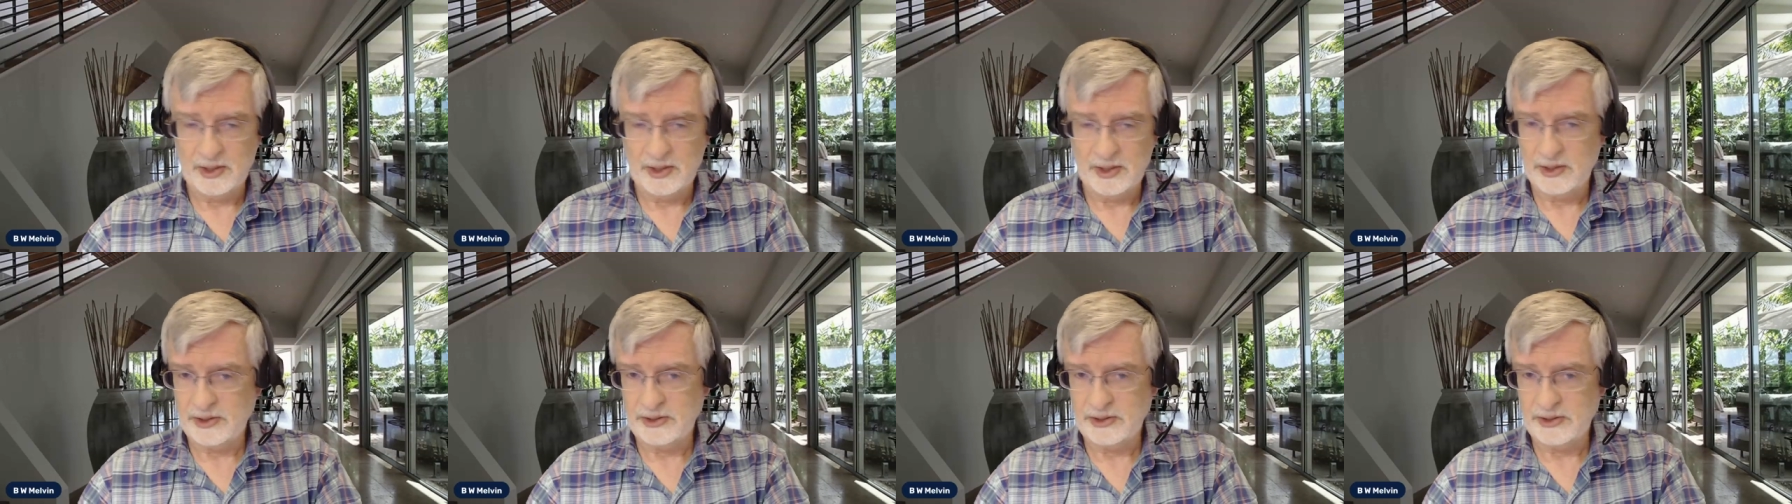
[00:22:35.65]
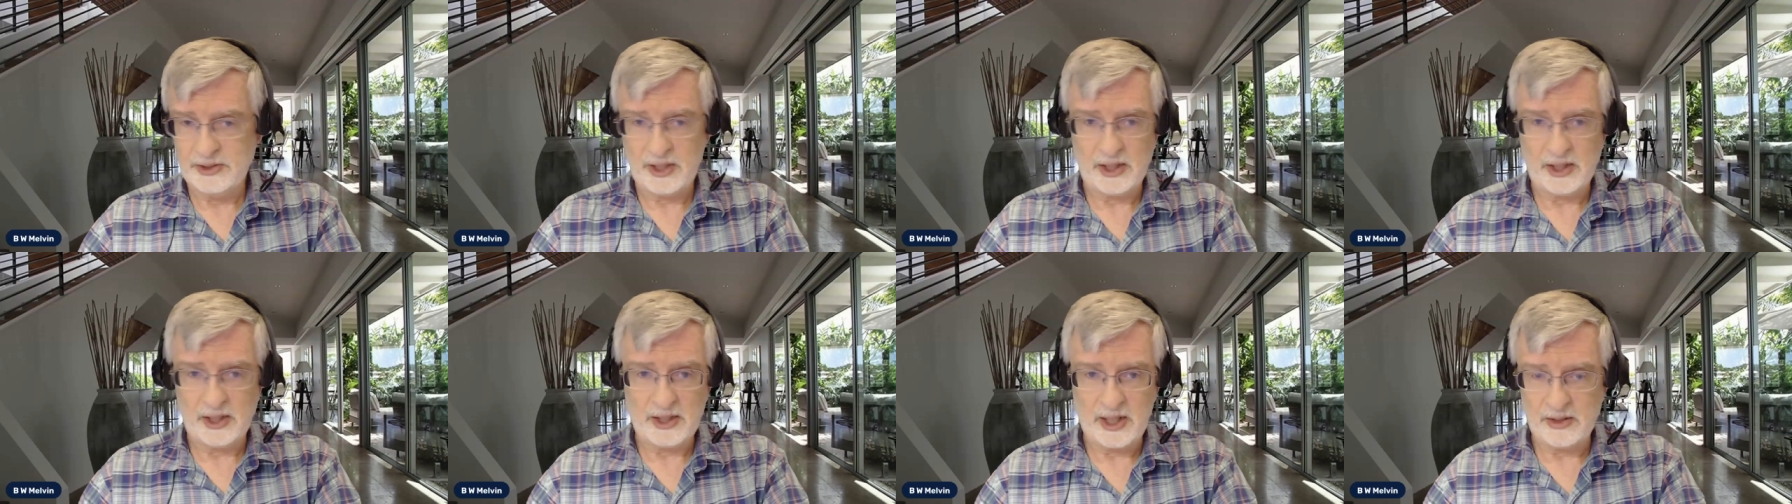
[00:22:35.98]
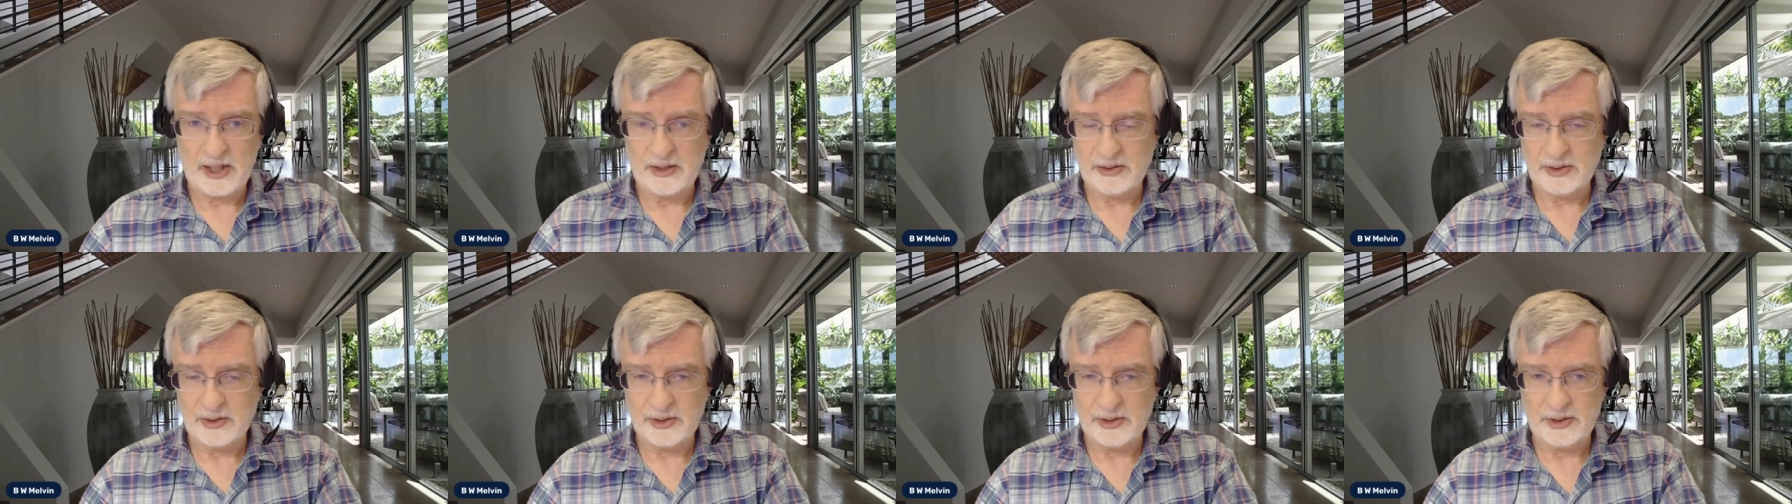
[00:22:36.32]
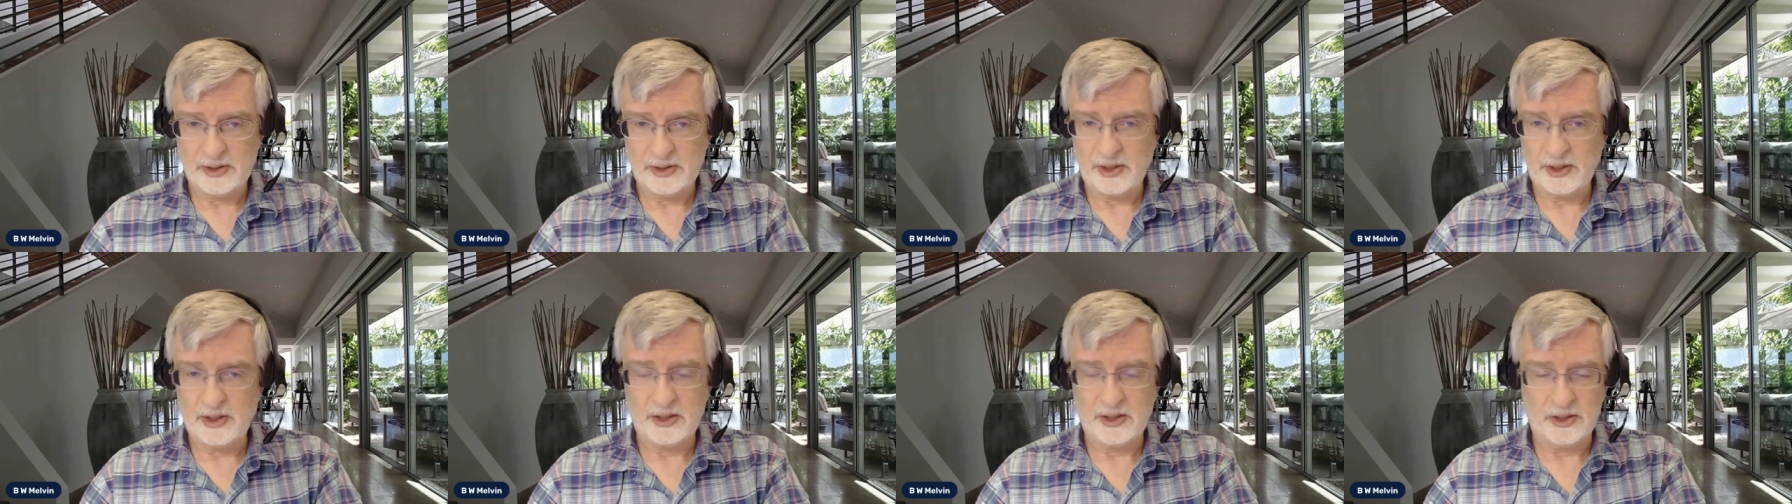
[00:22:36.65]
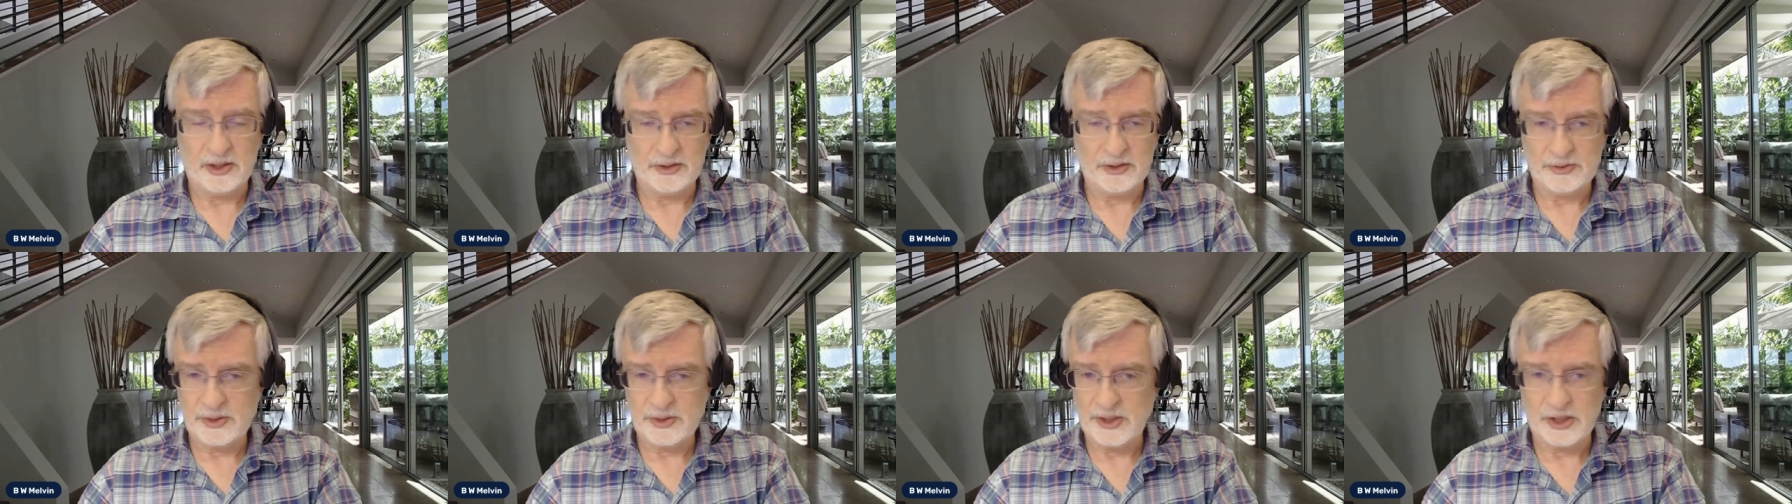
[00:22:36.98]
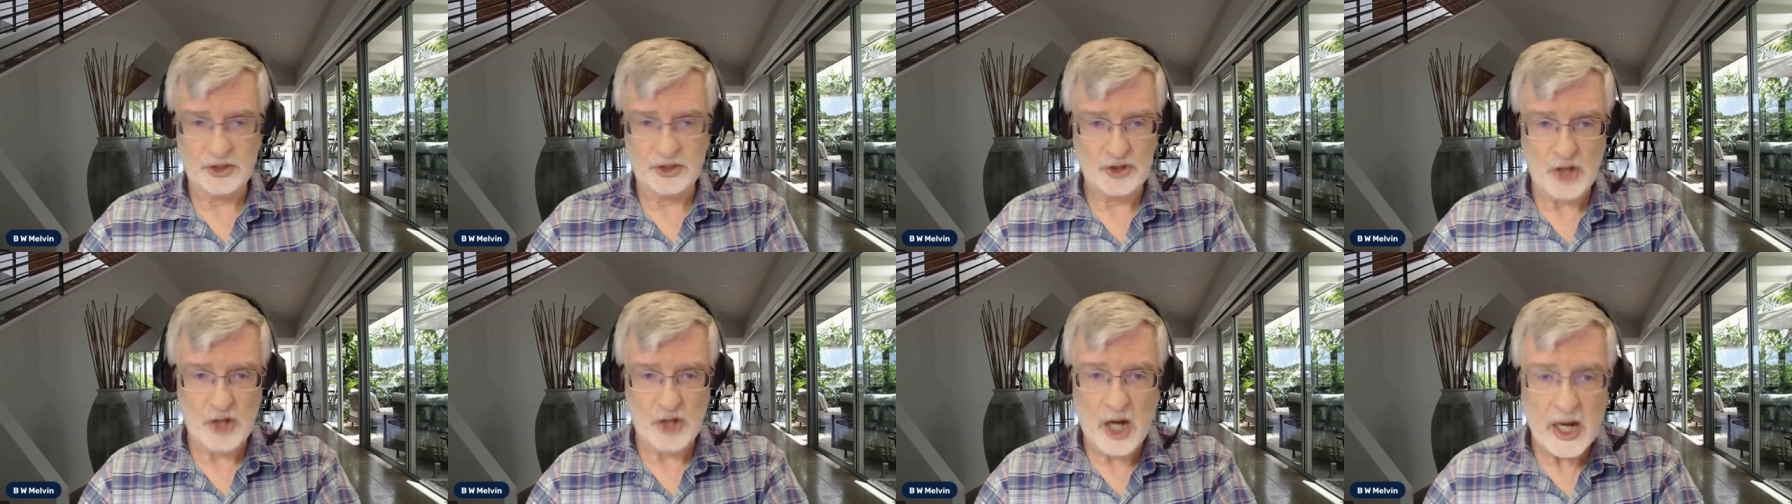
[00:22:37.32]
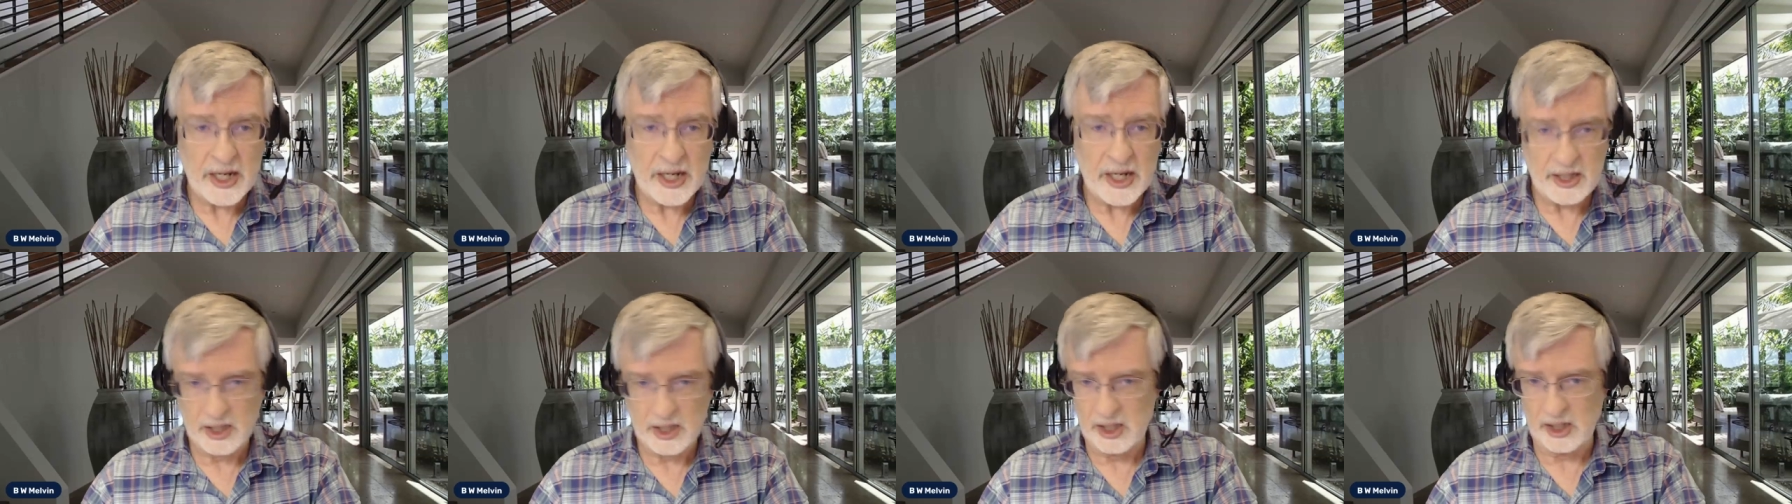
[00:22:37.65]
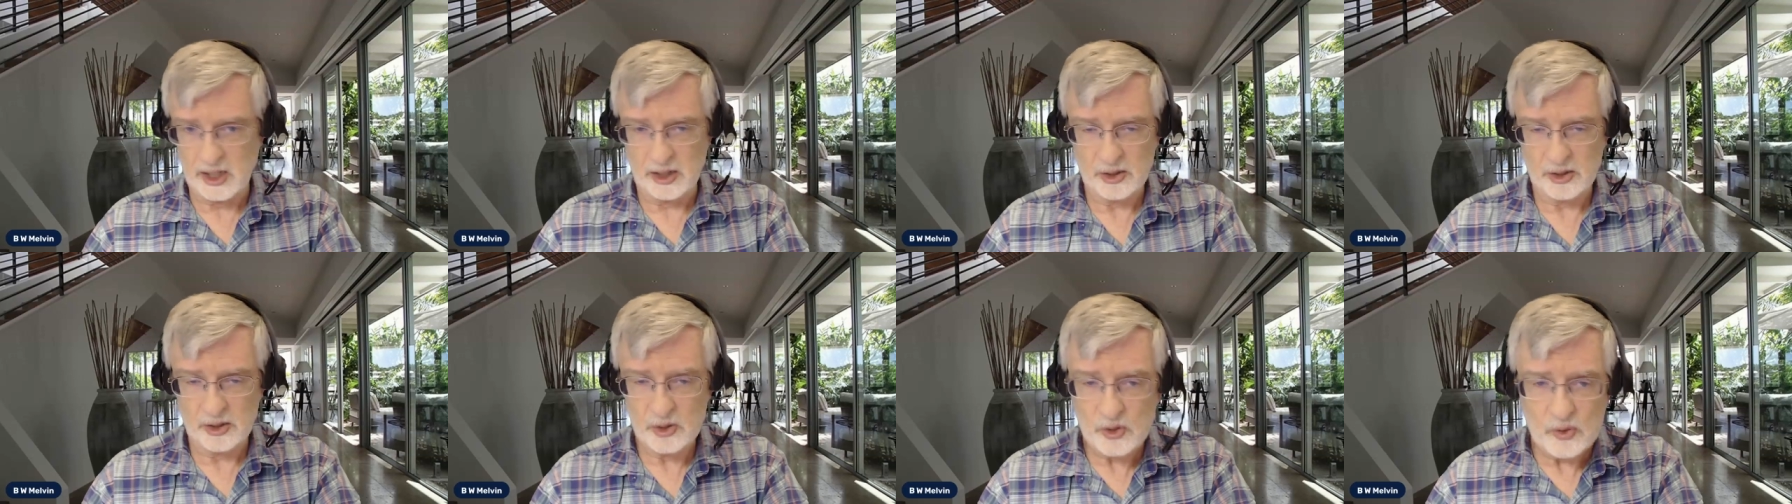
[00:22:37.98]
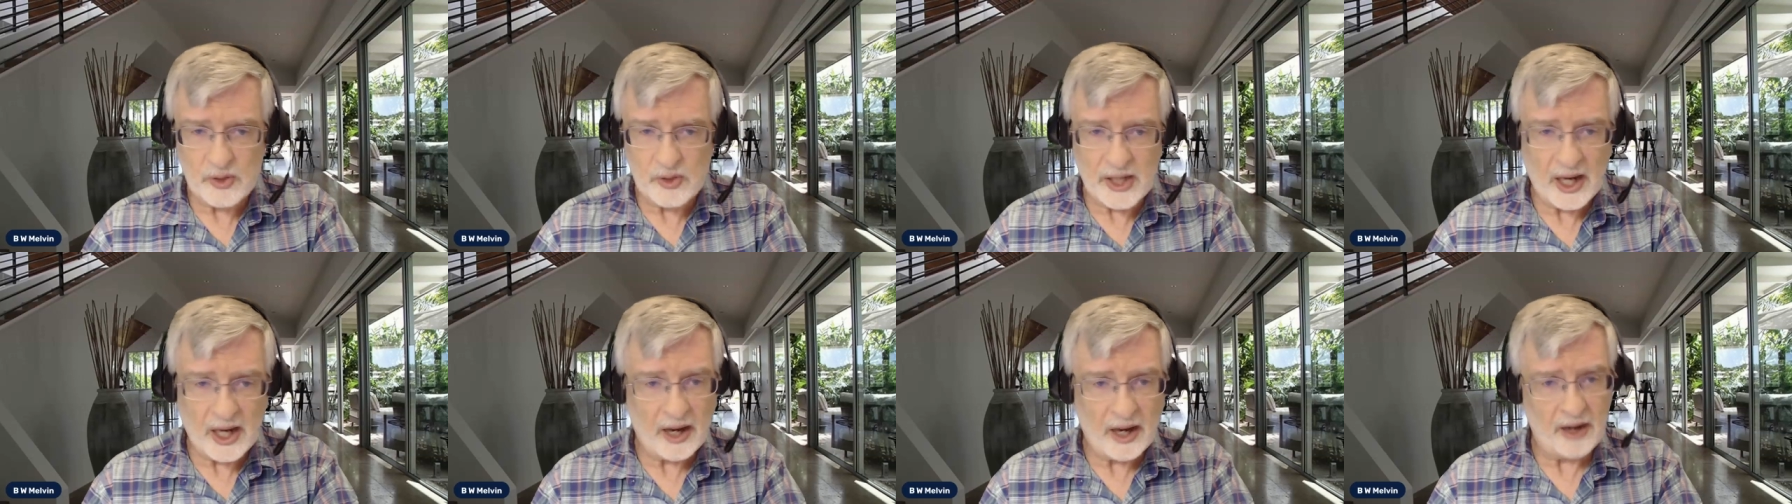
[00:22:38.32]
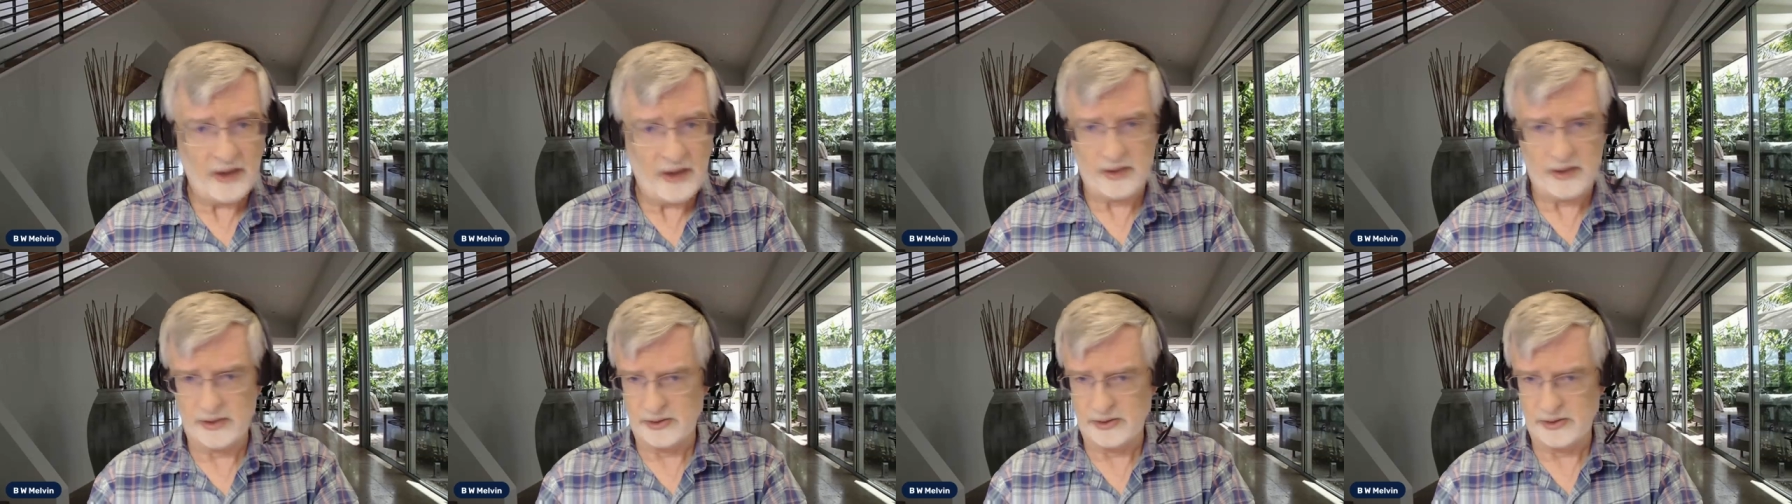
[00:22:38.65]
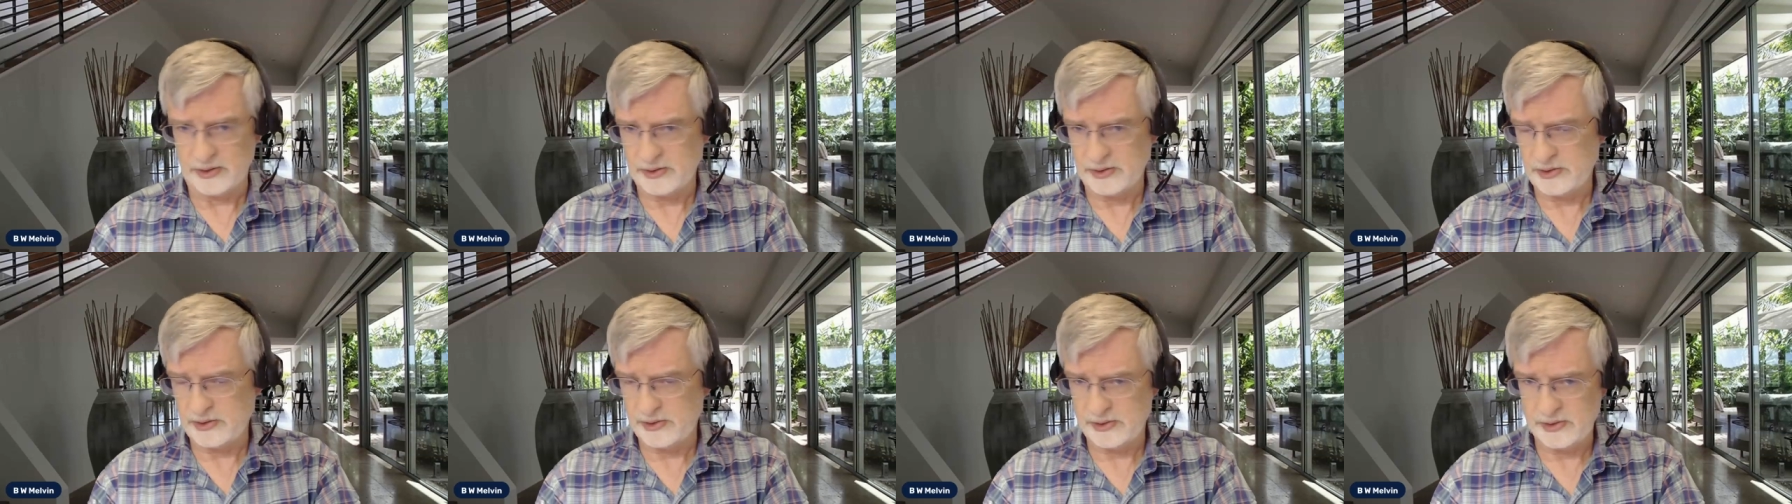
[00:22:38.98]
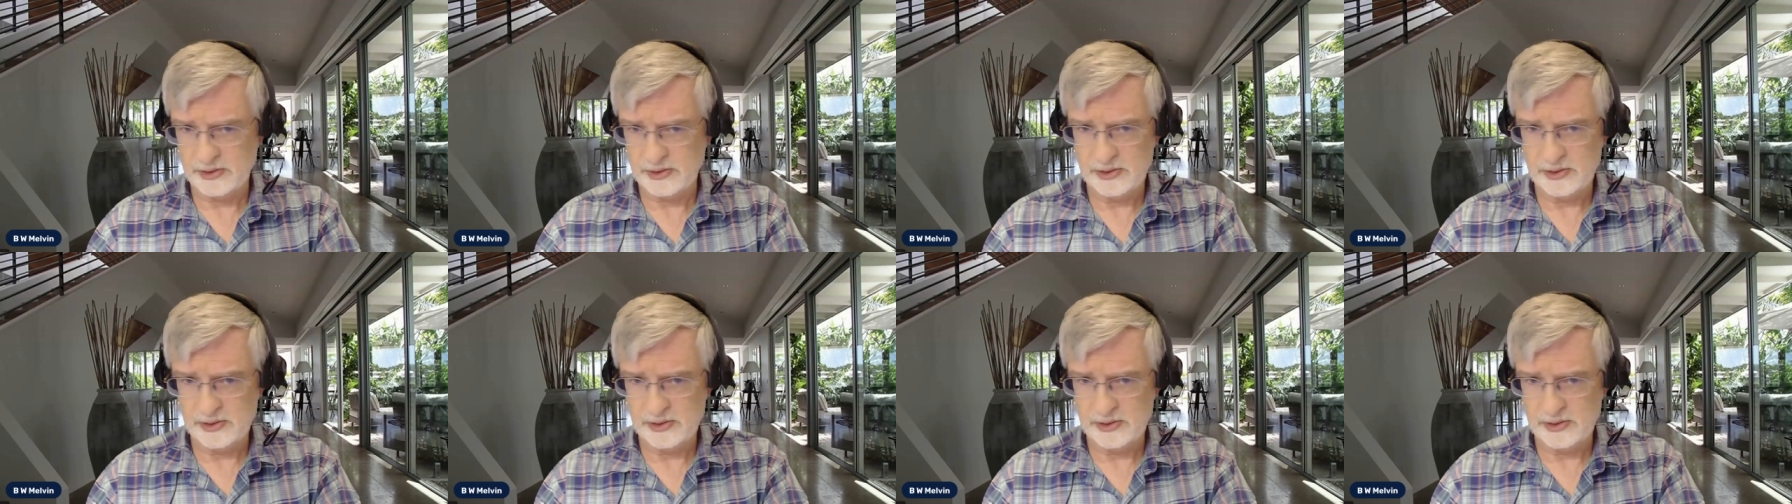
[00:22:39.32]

sell out their country to China? Who cares?